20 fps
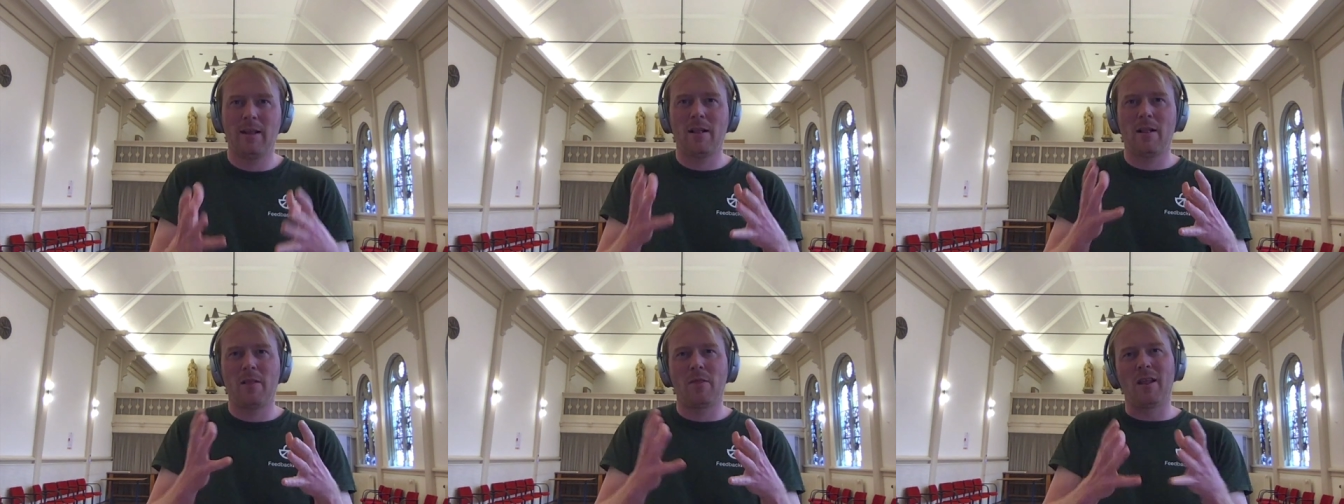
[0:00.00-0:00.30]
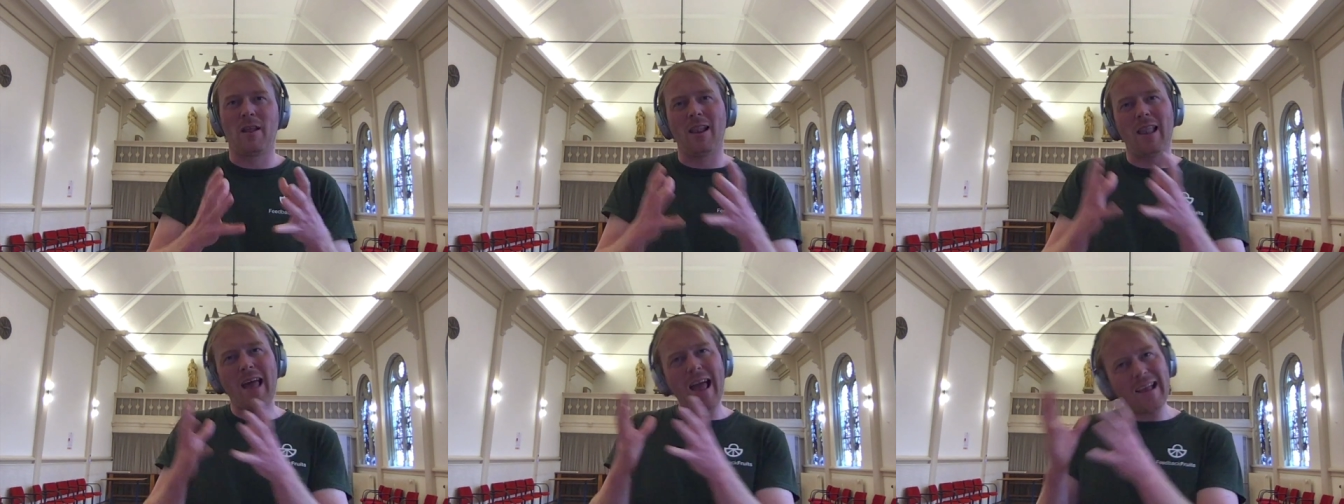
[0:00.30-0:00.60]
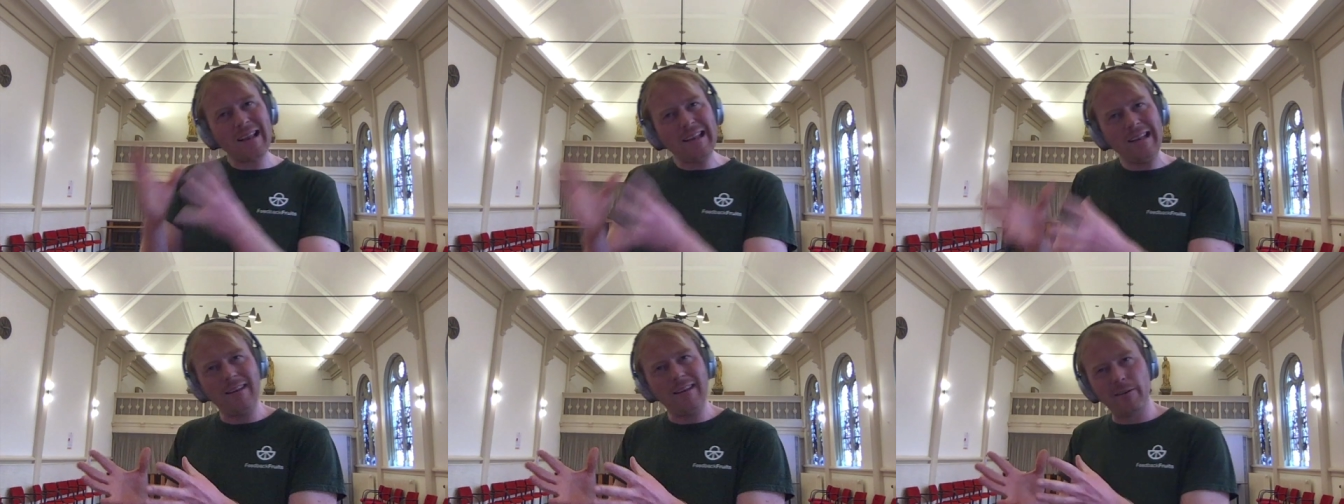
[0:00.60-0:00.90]
the
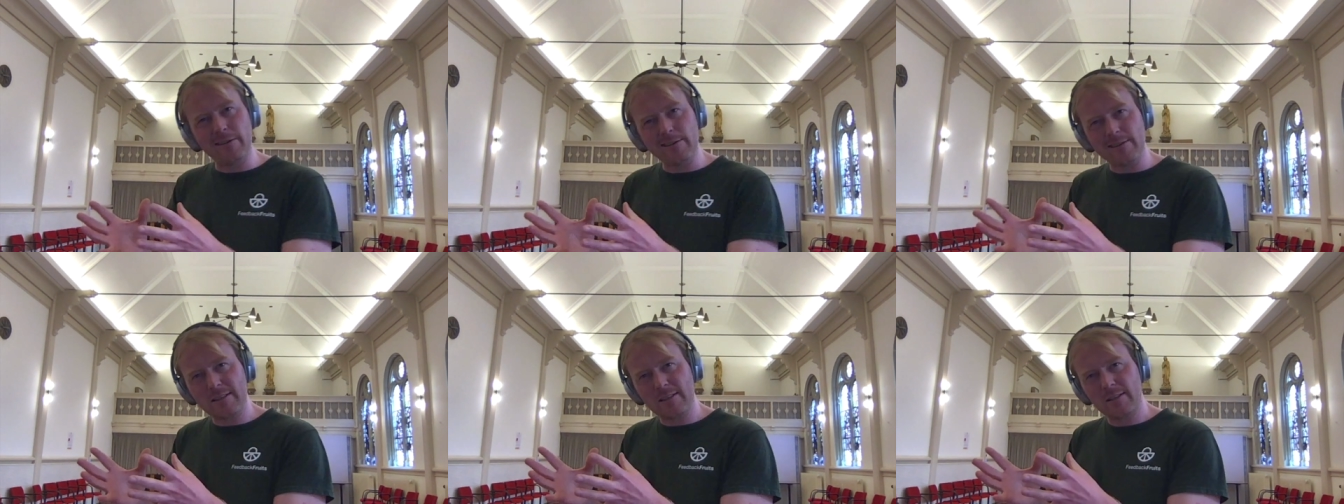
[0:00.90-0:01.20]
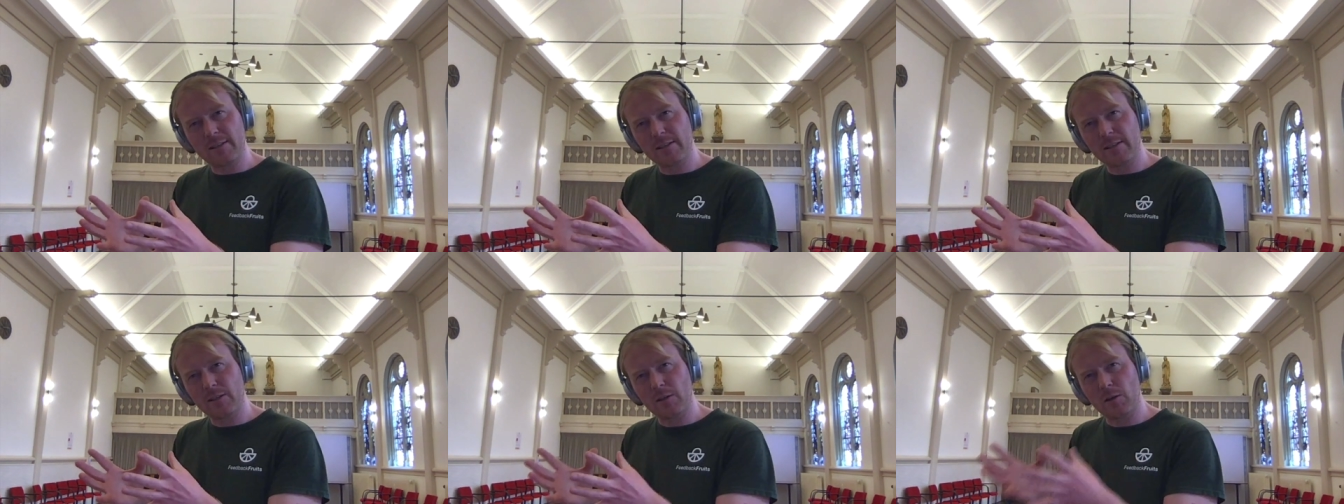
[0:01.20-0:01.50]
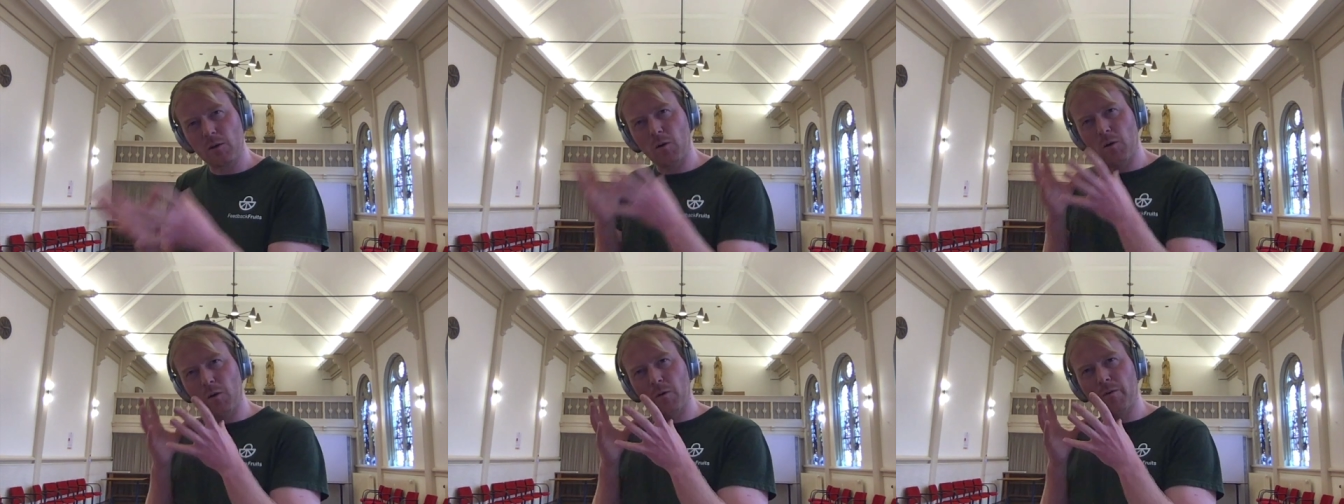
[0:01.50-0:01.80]
likeliness
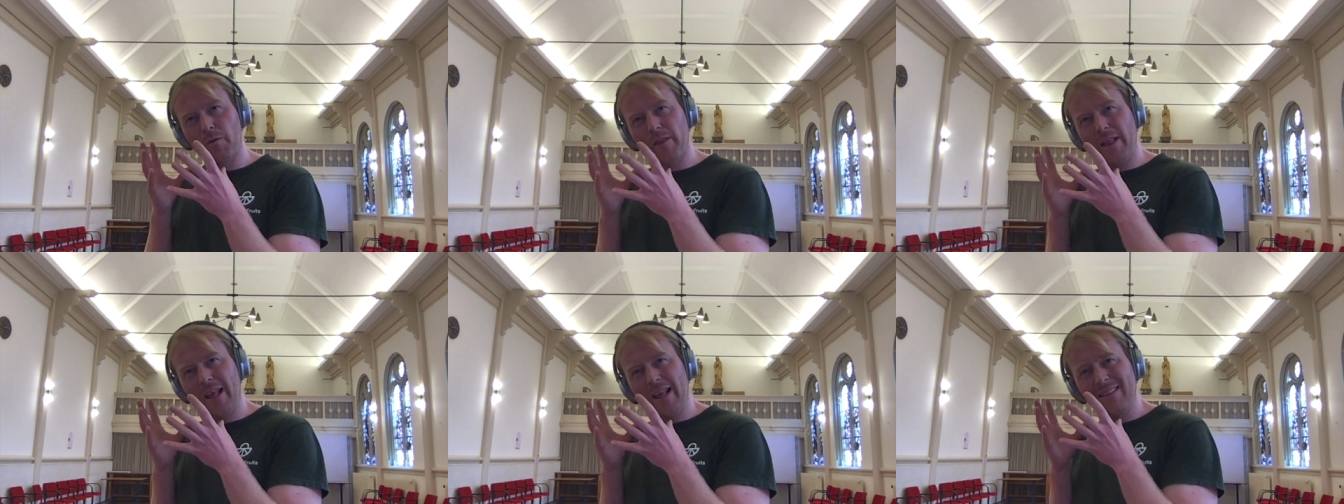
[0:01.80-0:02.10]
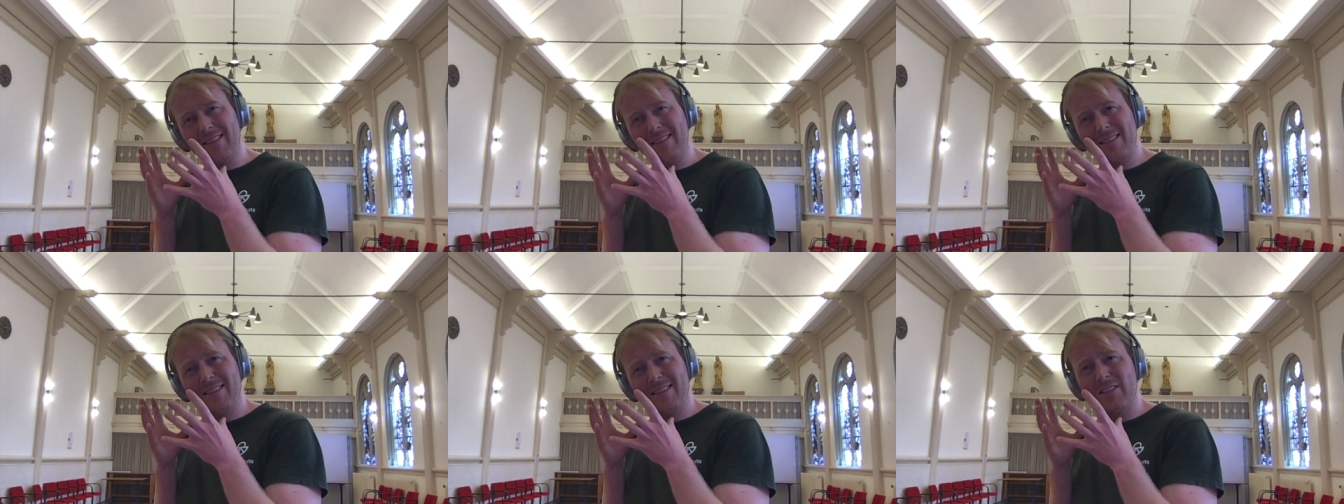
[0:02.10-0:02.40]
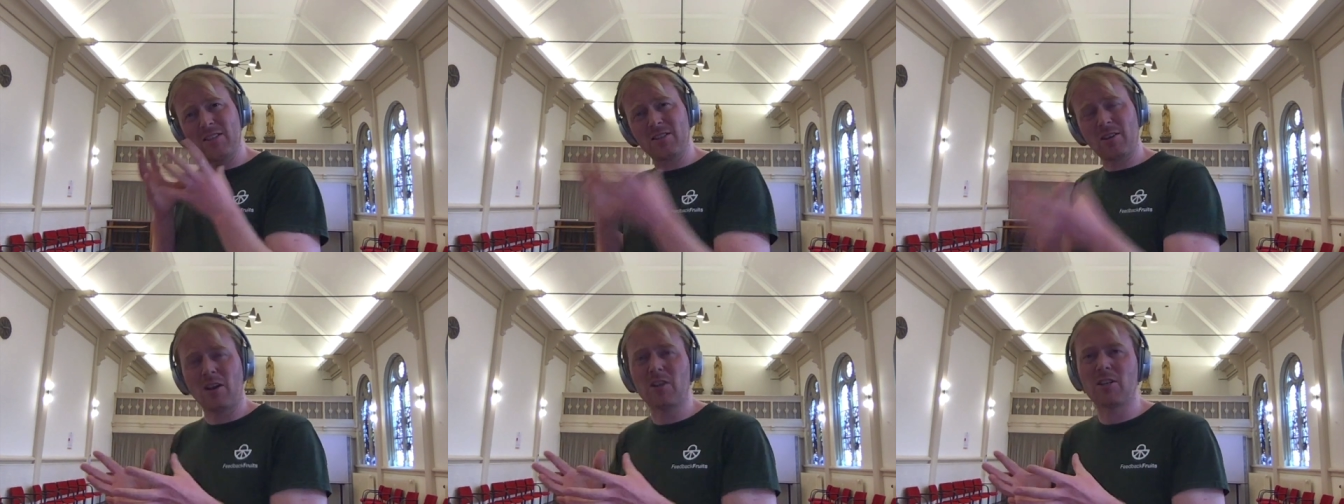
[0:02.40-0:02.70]
of that
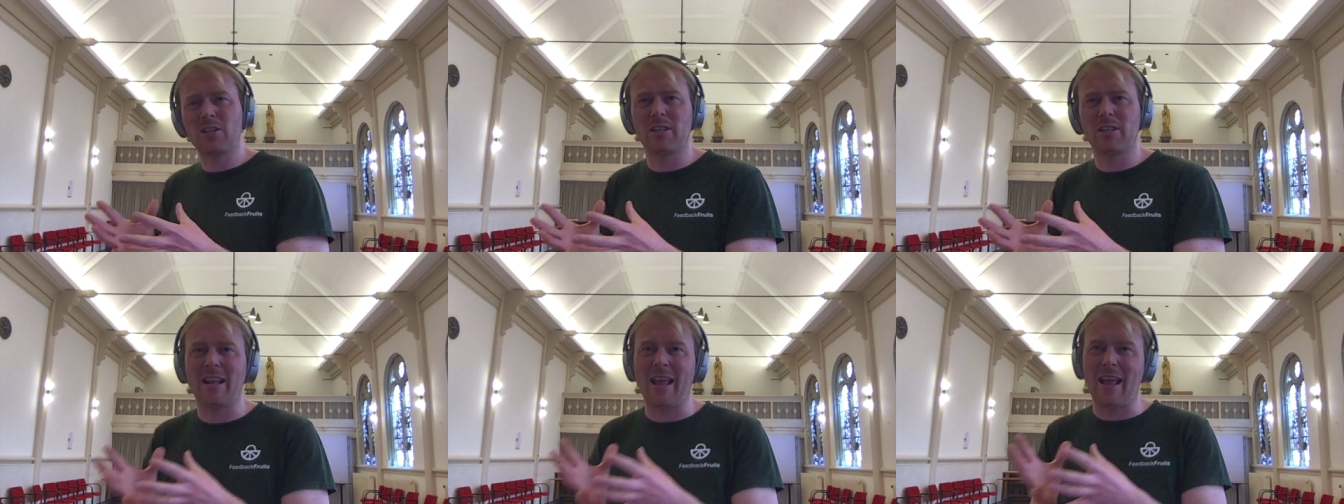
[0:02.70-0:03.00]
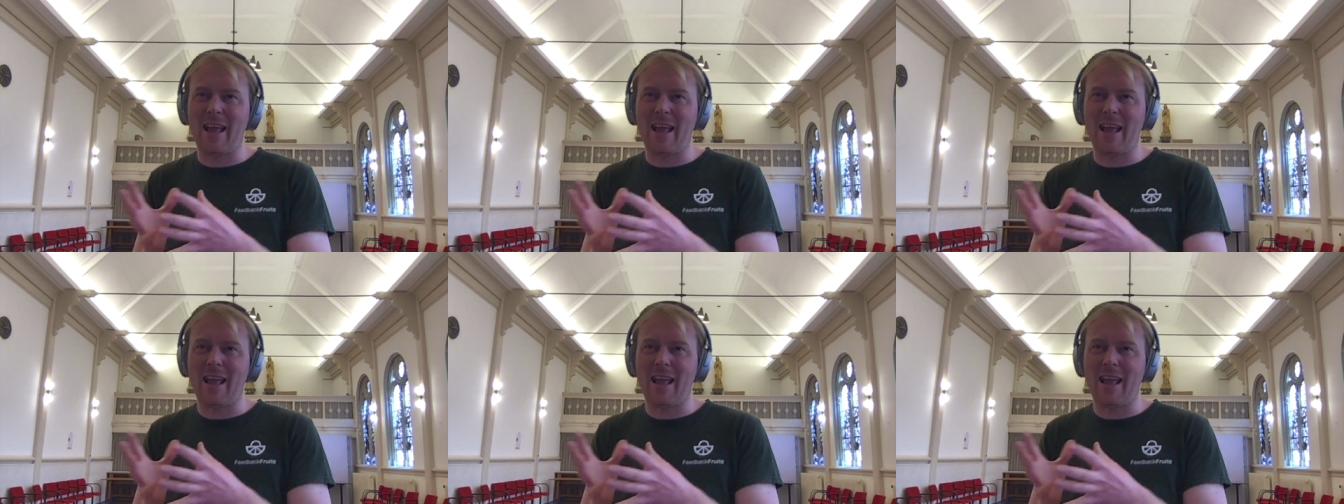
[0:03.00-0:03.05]
discussion